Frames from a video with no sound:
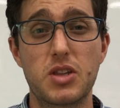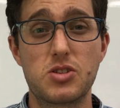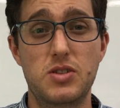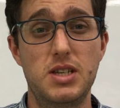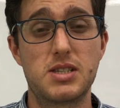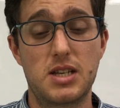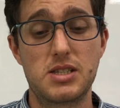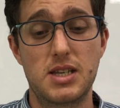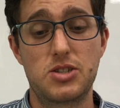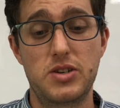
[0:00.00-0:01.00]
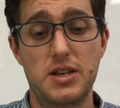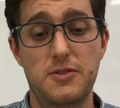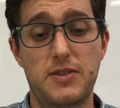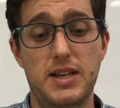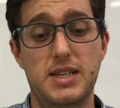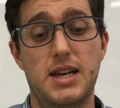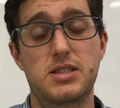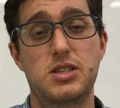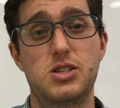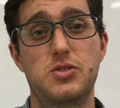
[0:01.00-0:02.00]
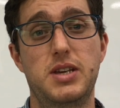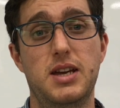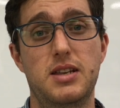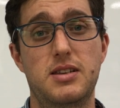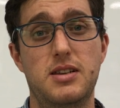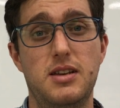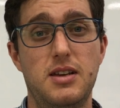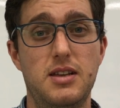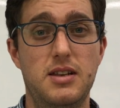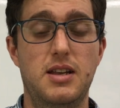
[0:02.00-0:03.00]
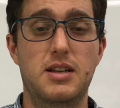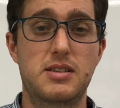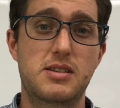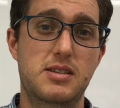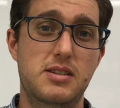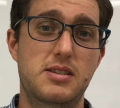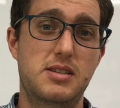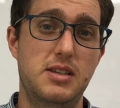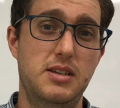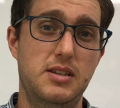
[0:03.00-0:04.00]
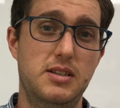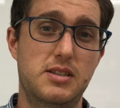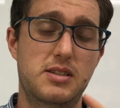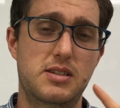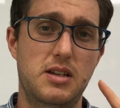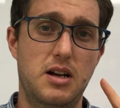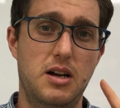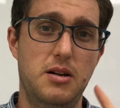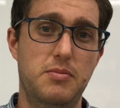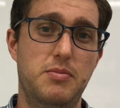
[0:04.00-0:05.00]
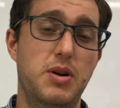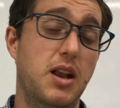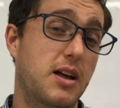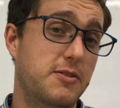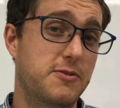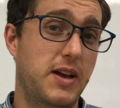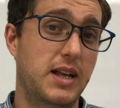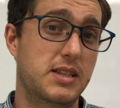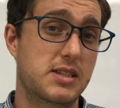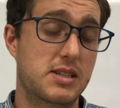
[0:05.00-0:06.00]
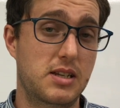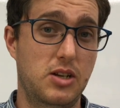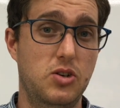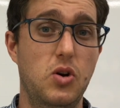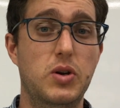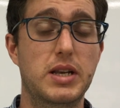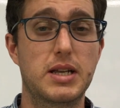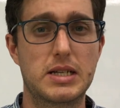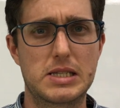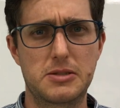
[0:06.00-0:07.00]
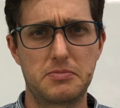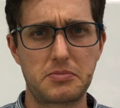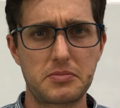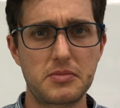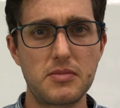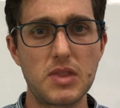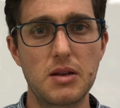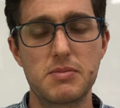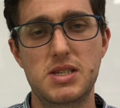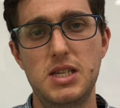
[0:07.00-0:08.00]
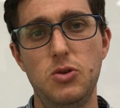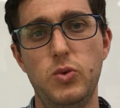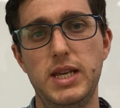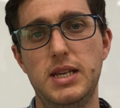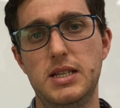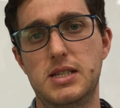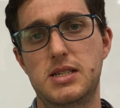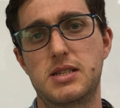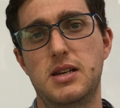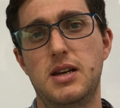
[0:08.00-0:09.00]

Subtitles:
So these unsaturated fatty acids, you get nuts, seeds, plant fats like coconut, seaweeds,